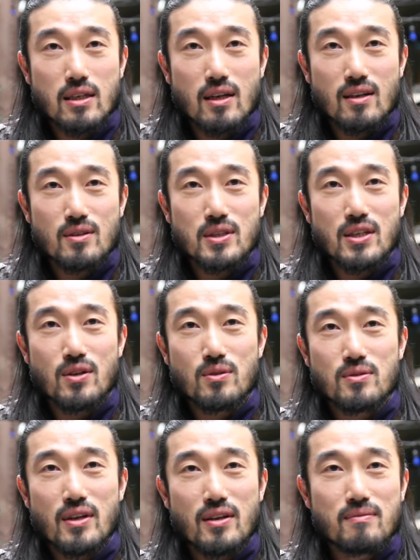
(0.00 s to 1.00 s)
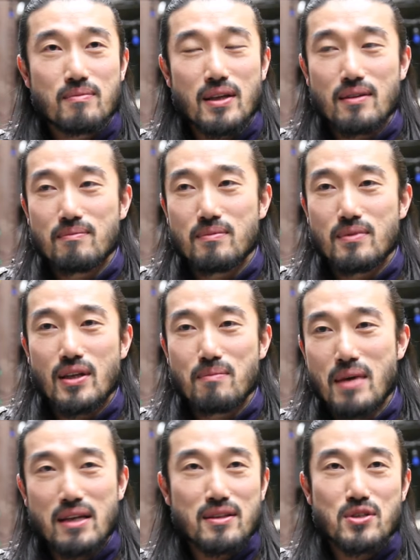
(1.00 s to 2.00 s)
uh, you know, they, they, they
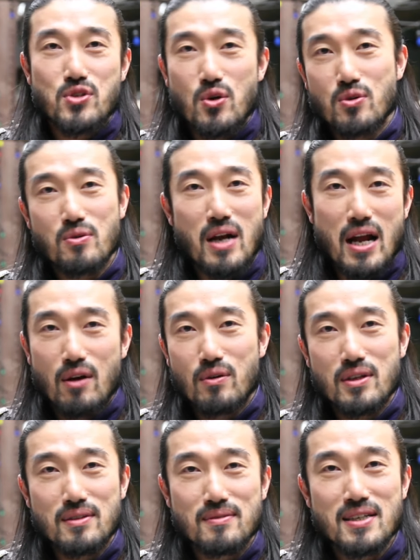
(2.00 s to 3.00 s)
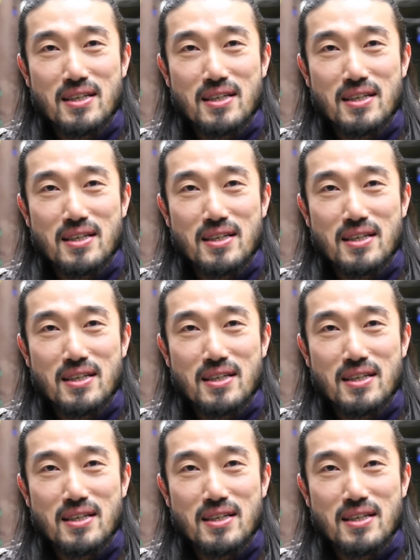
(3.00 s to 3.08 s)
mainly joke around, and